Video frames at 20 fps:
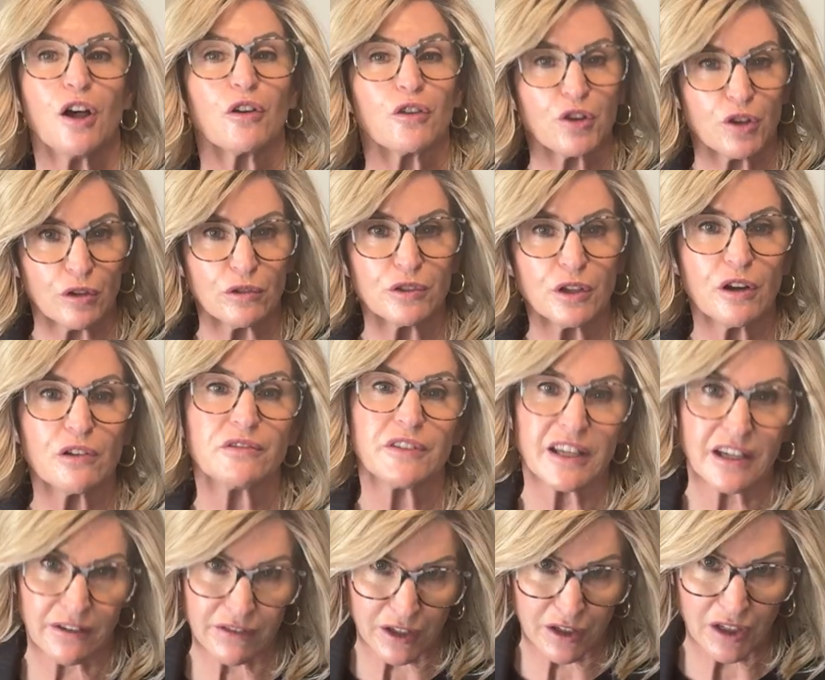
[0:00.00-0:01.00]
You'll note
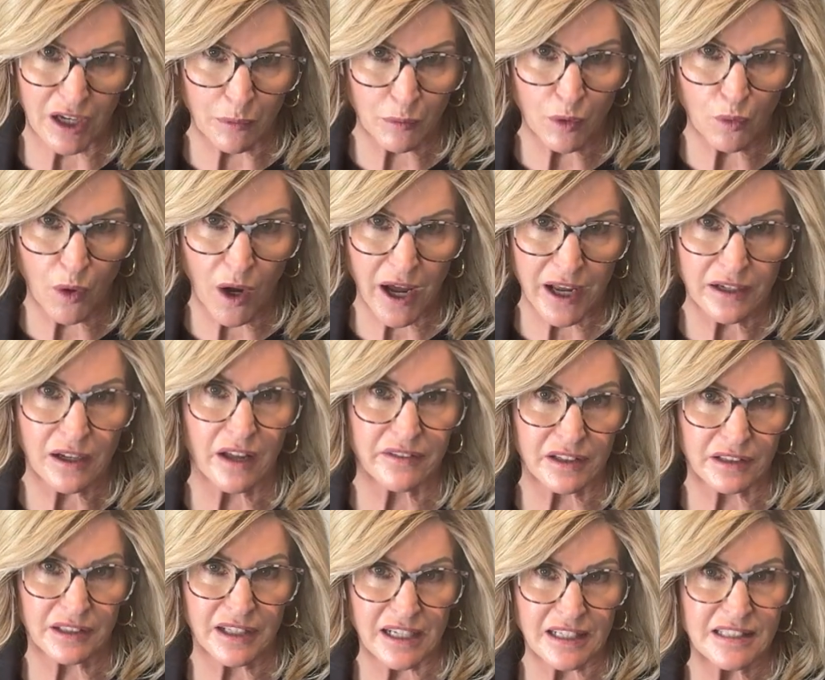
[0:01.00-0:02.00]
they are the #1 on
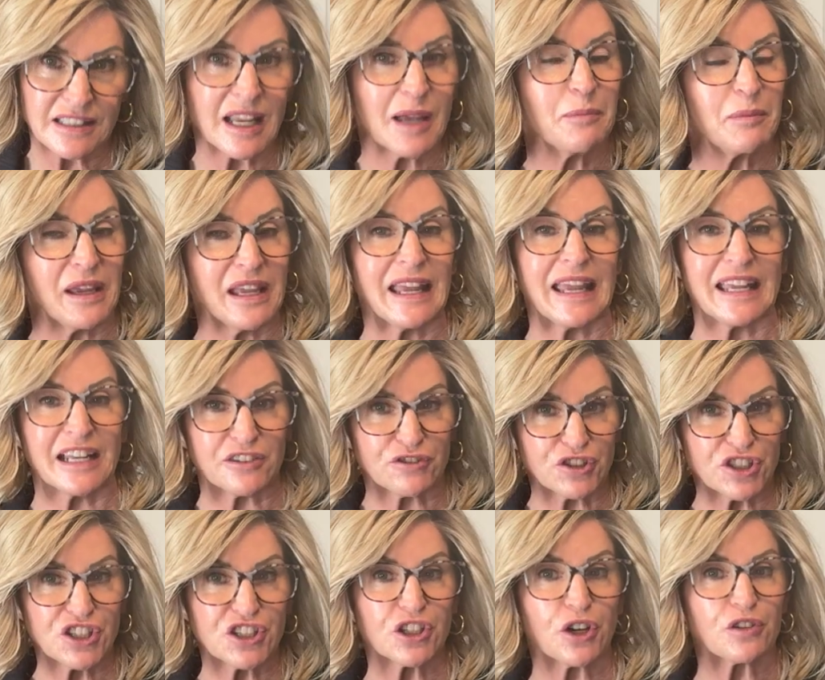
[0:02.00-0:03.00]
the list and meet
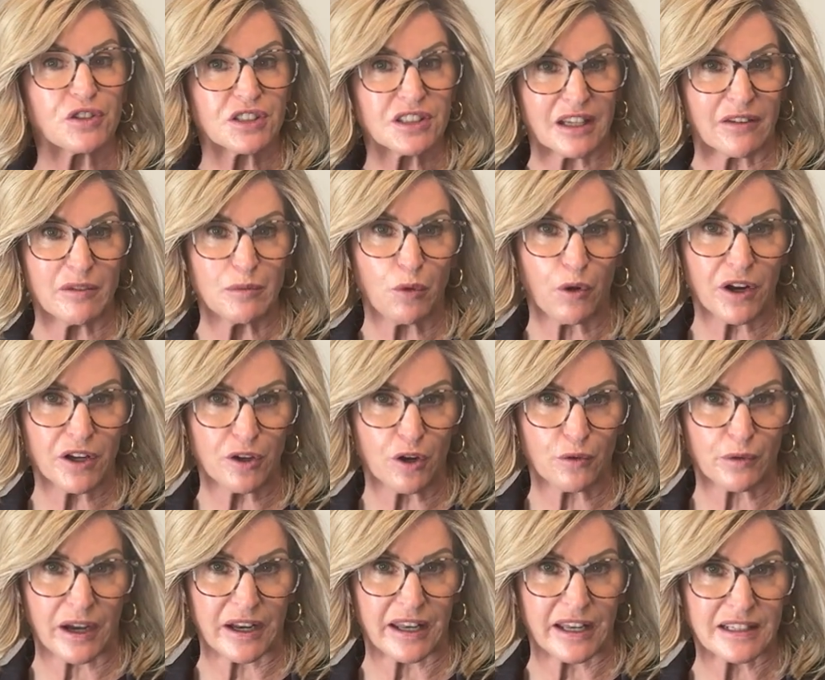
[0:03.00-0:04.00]
Energy Star 7.0
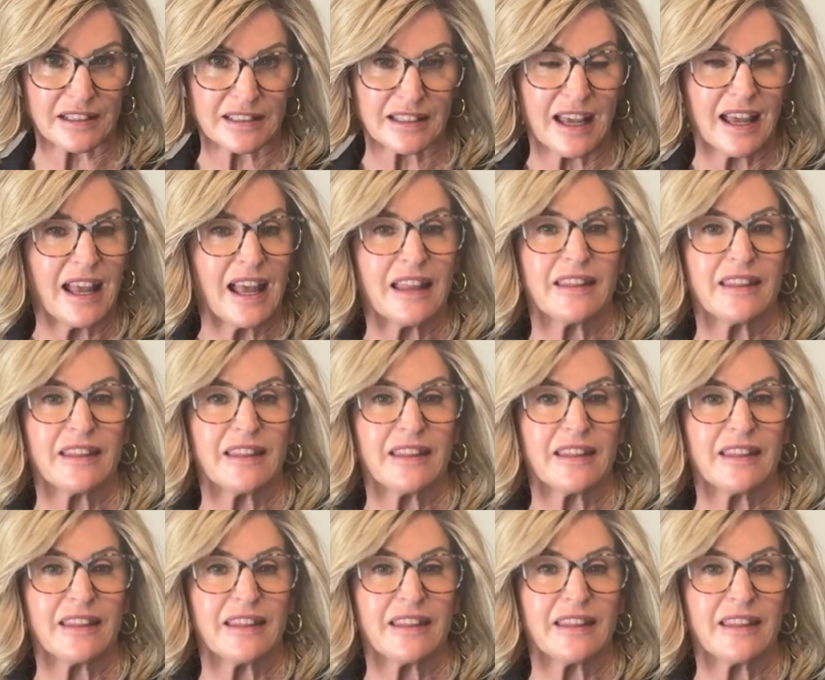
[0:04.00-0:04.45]
ratings.